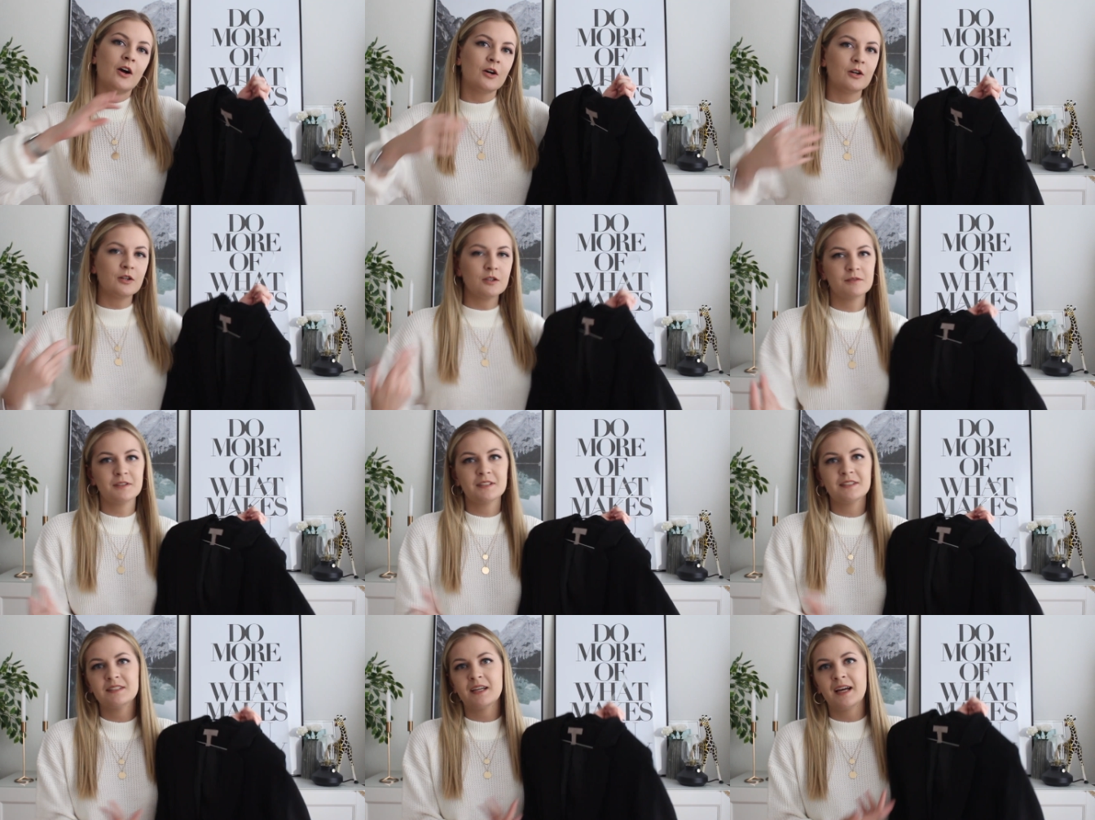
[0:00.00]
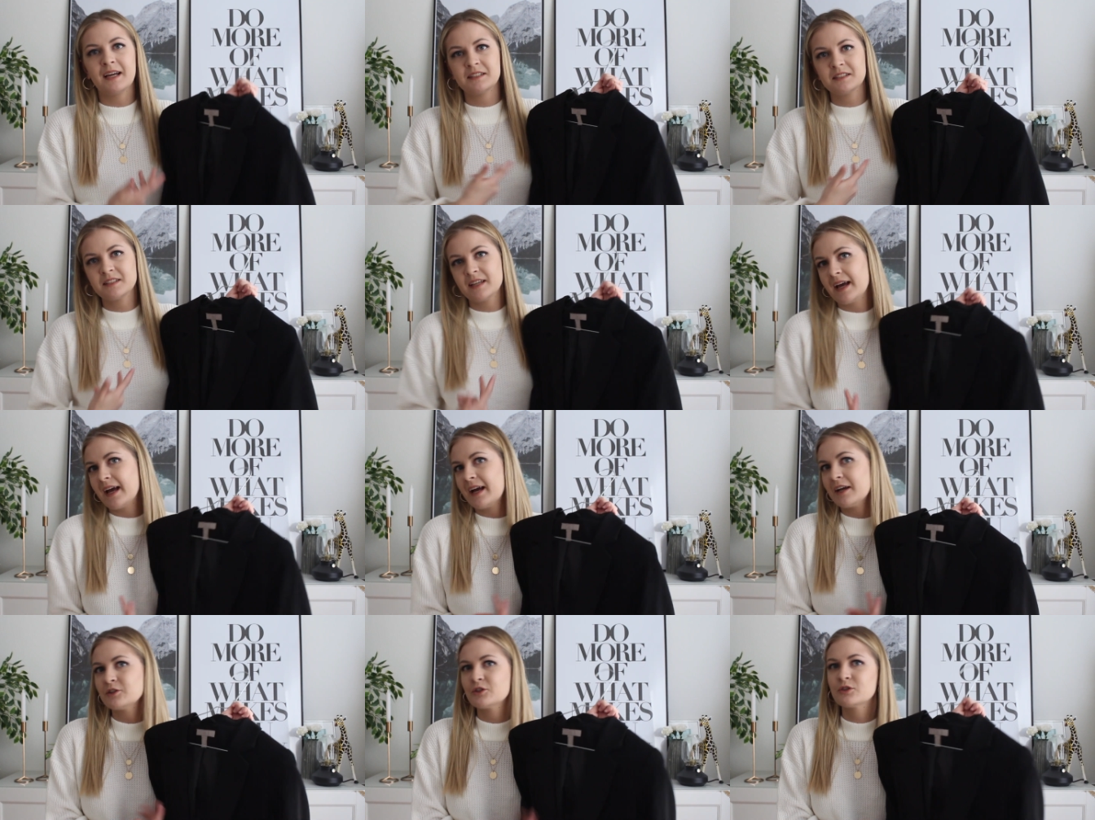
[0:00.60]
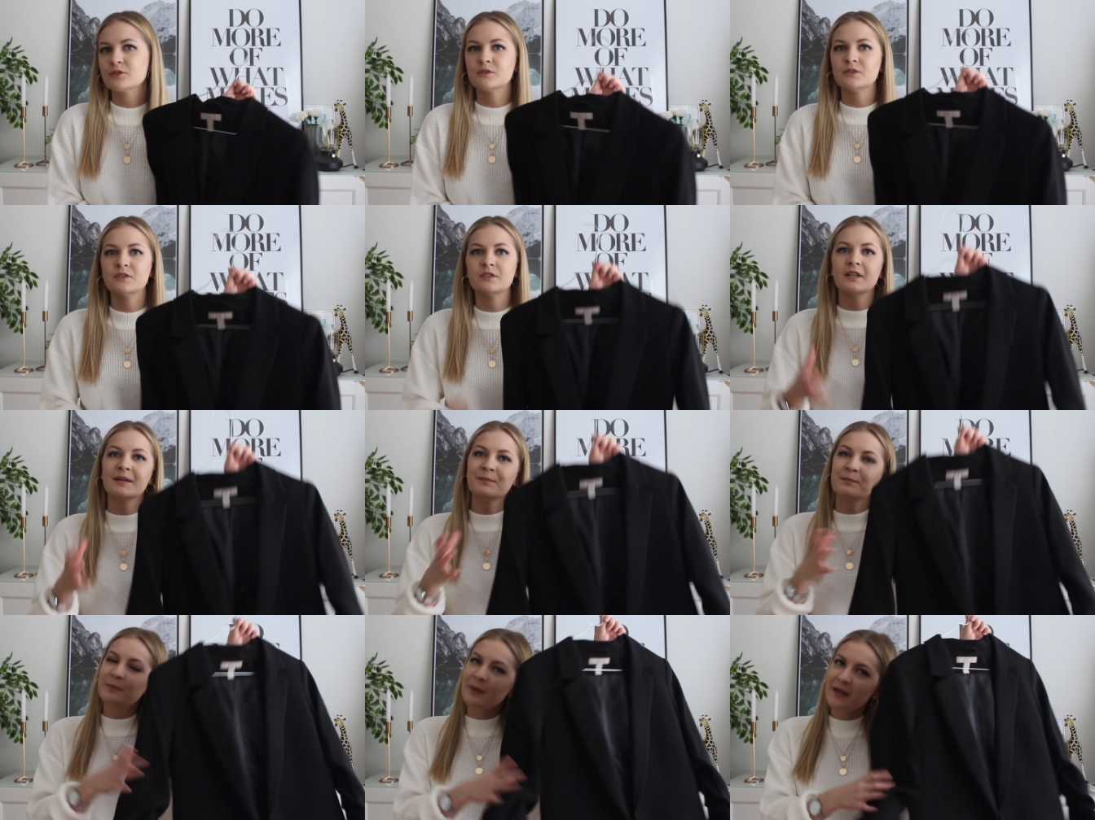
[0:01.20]
oversized
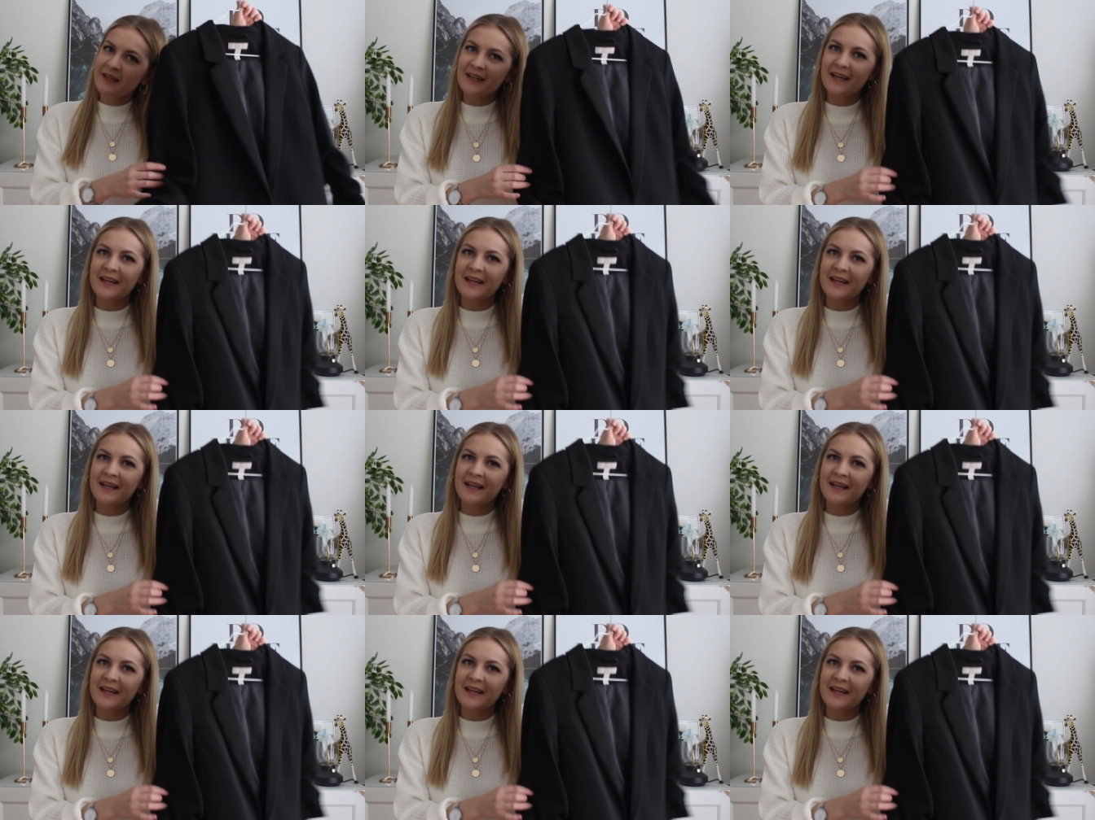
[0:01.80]
casual but